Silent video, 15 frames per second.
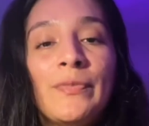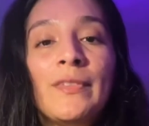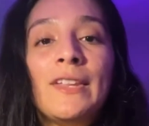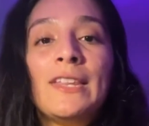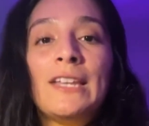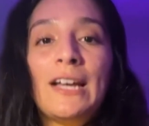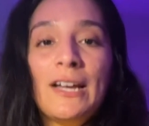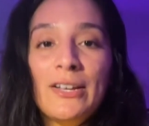
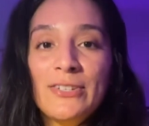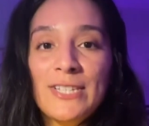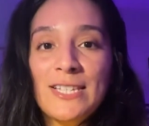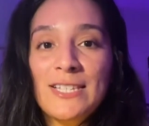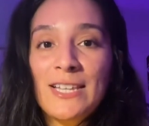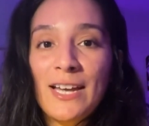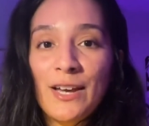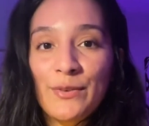Now,
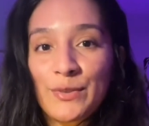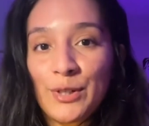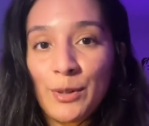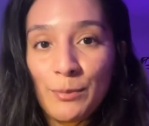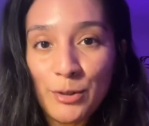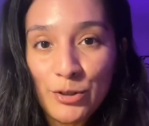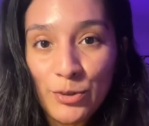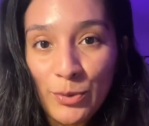houses that have a
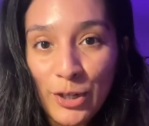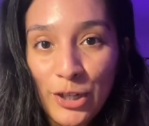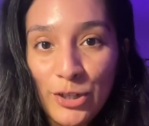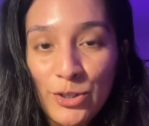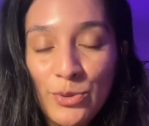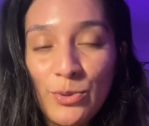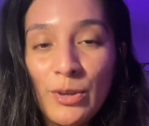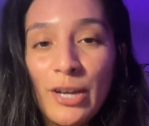number
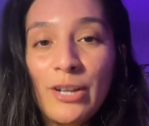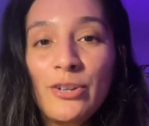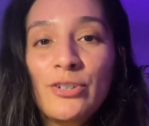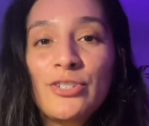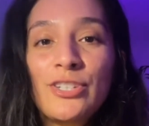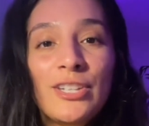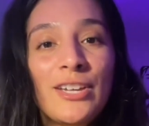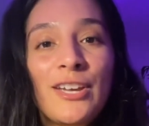22
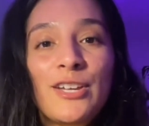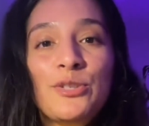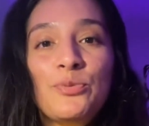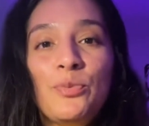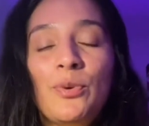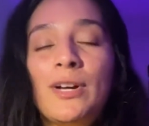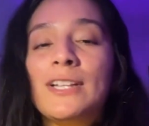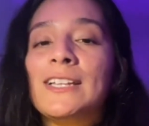energy is
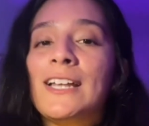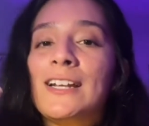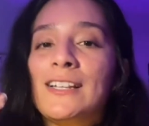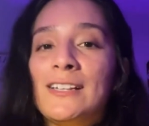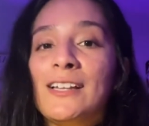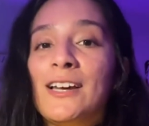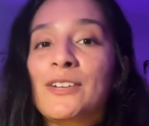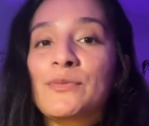one that
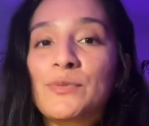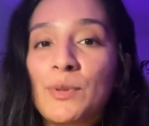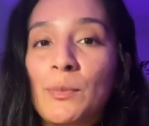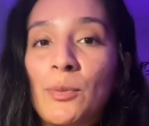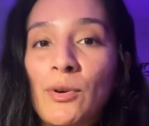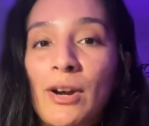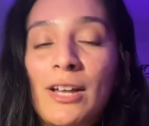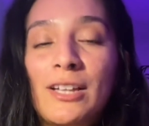a lot of
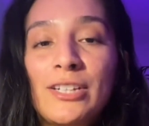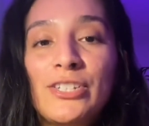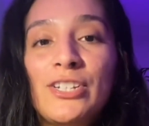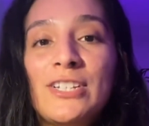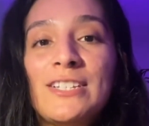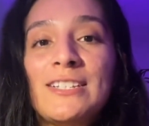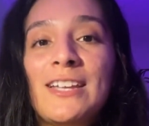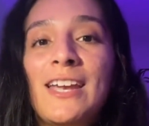
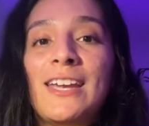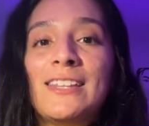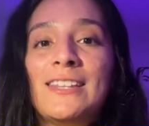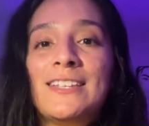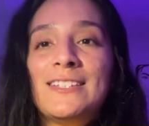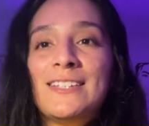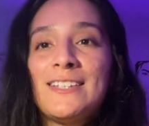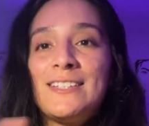numerologists say
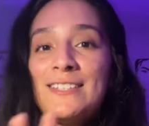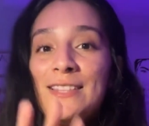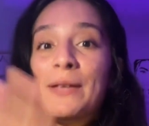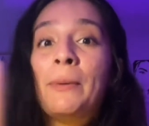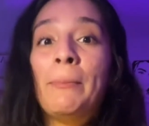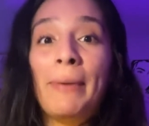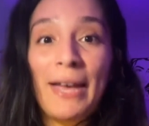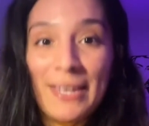this is
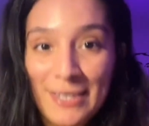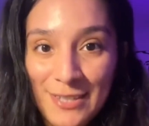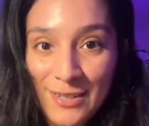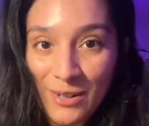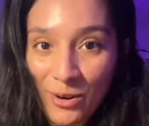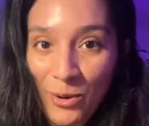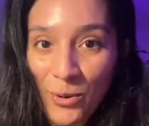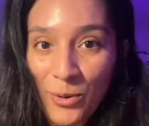the best
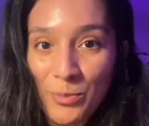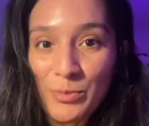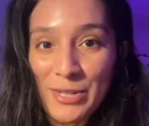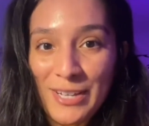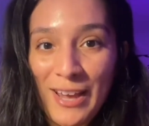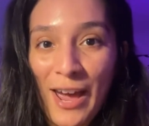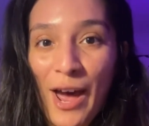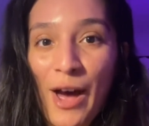home
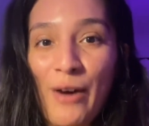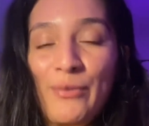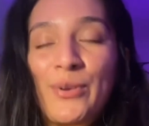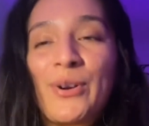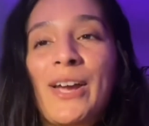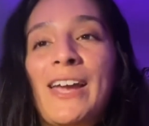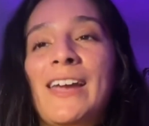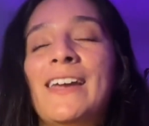to have,
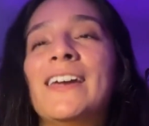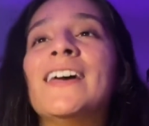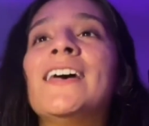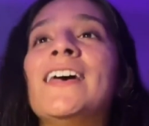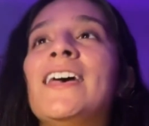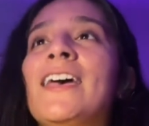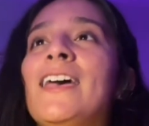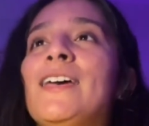okay?
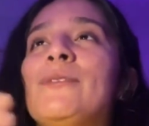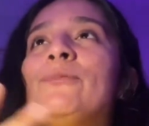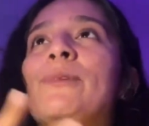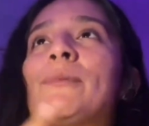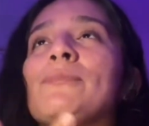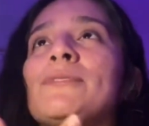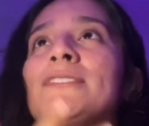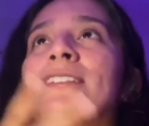It
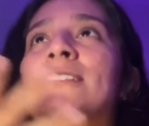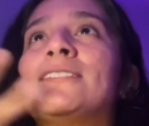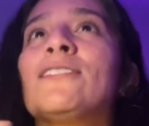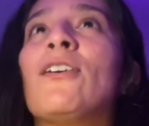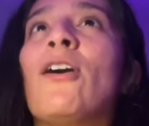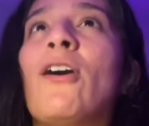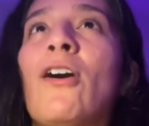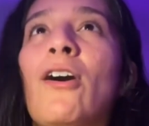represents
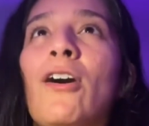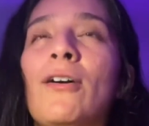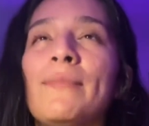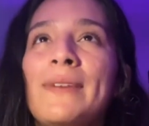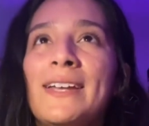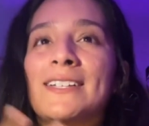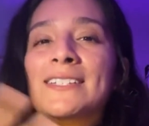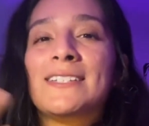calm
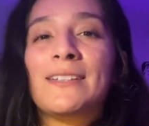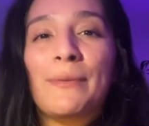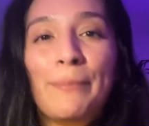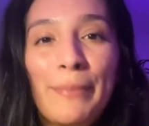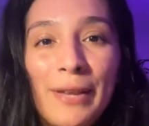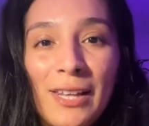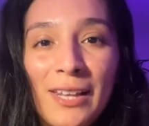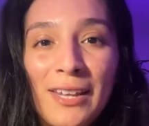and
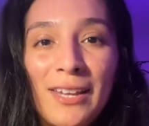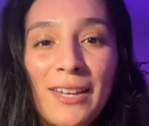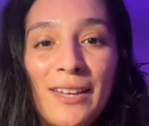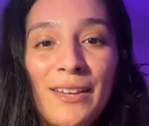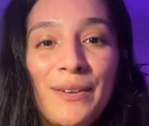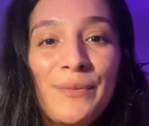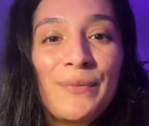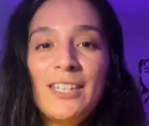
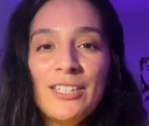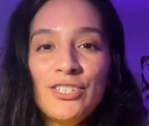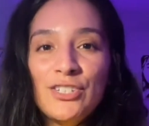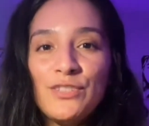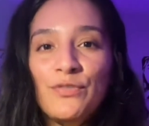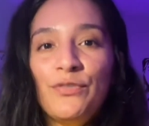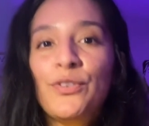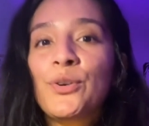stability. They
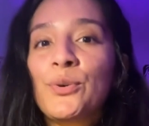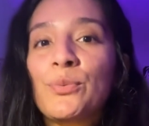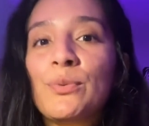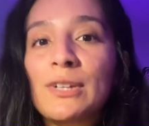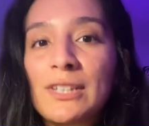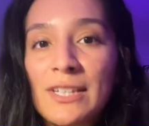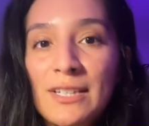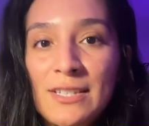just feel
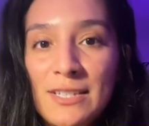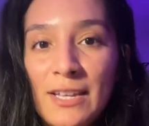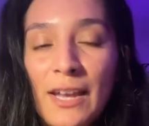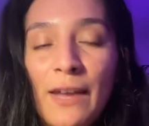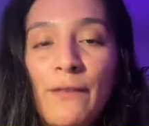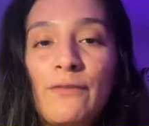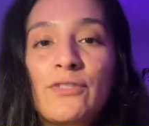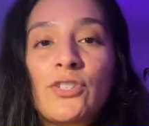really
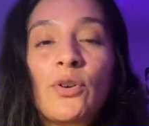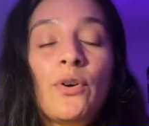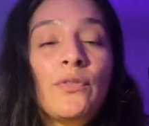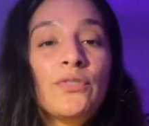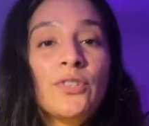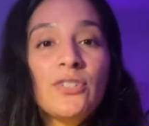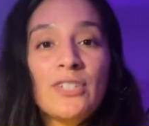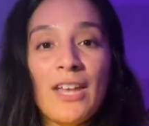safe. So
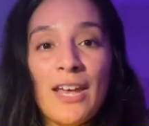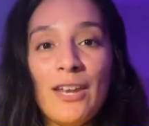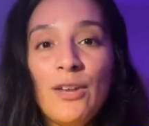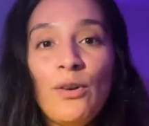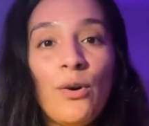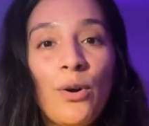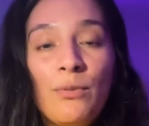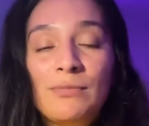if there's any
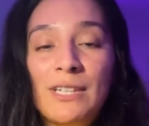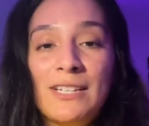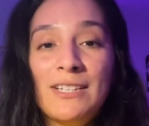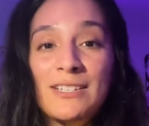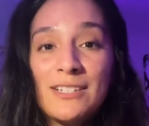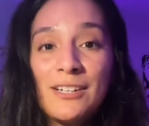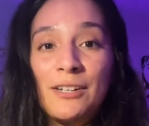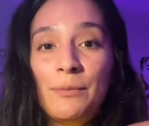home that
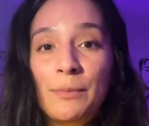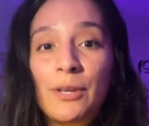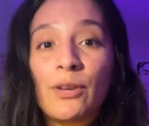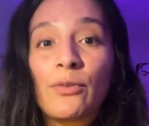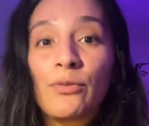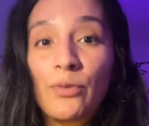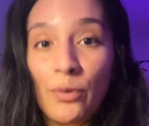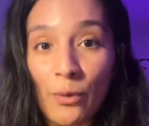is going to be
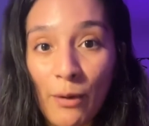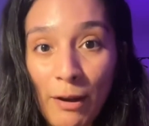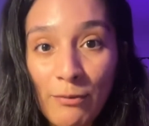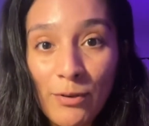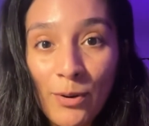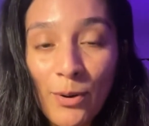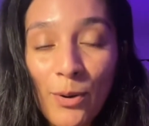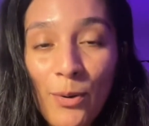your
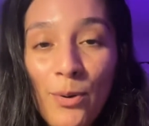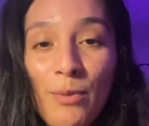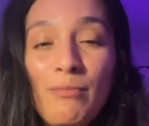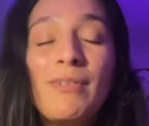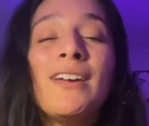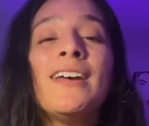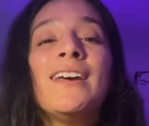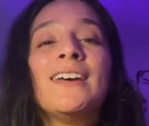forever
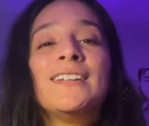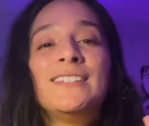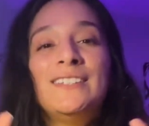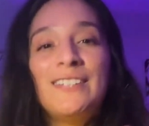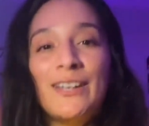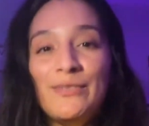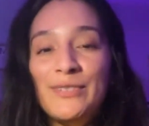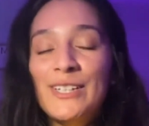home,
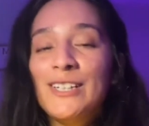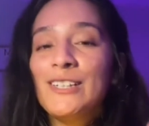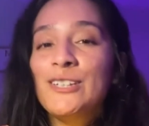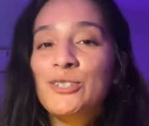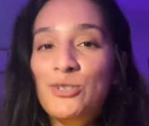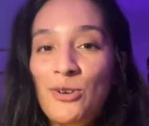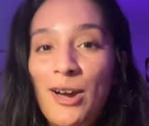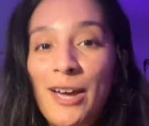
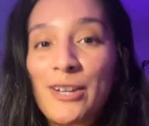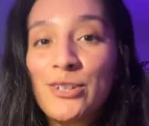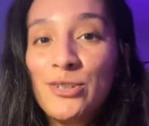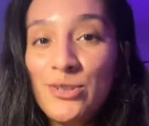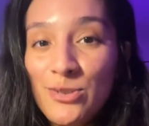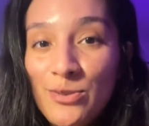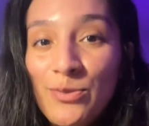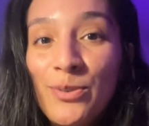definitely try to
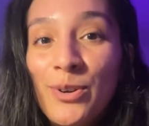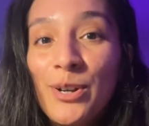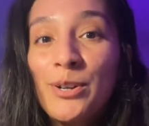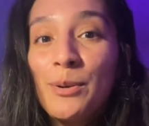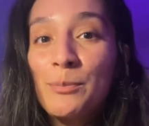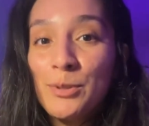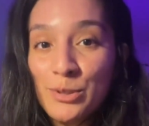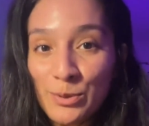shoot for a
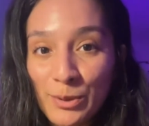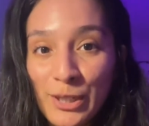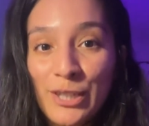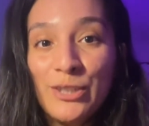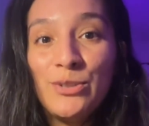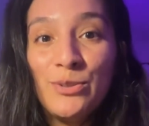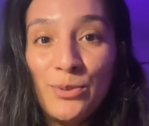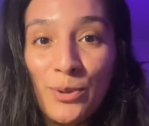number
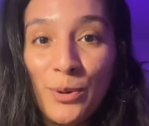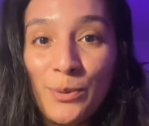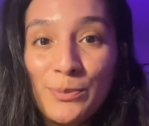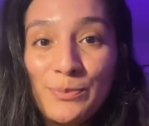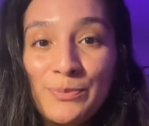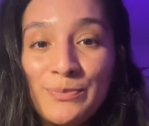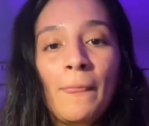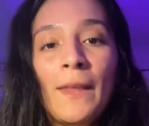22
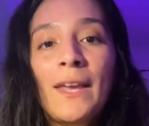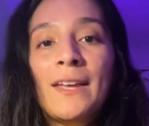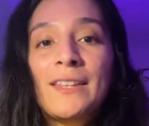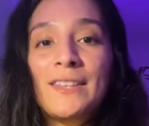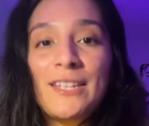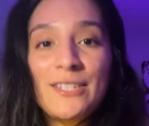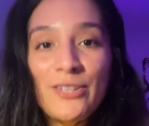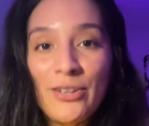home.
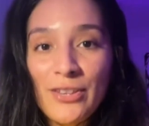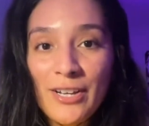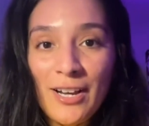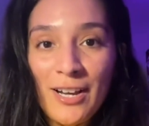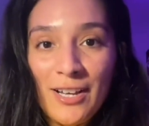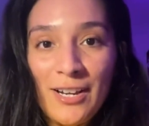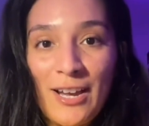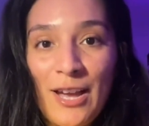These are the
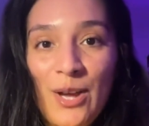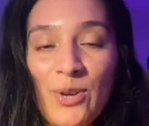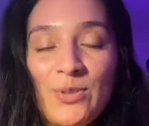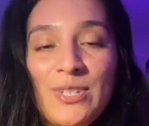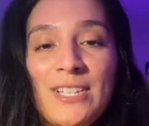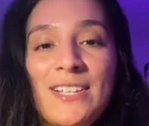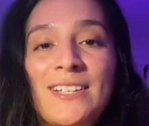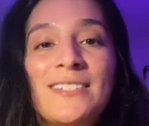kind of
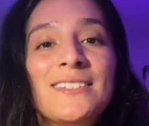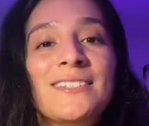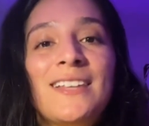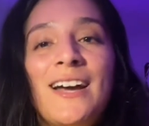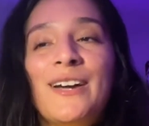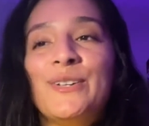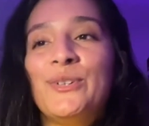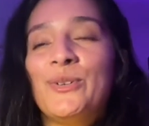houses
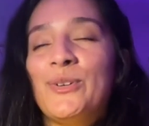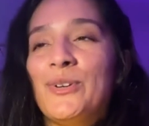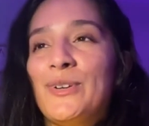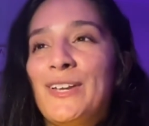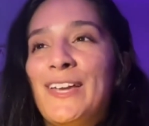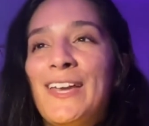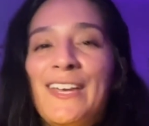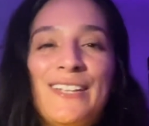that your
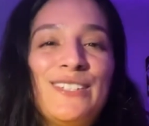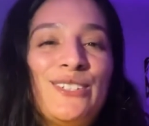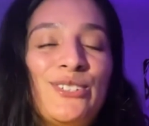kids are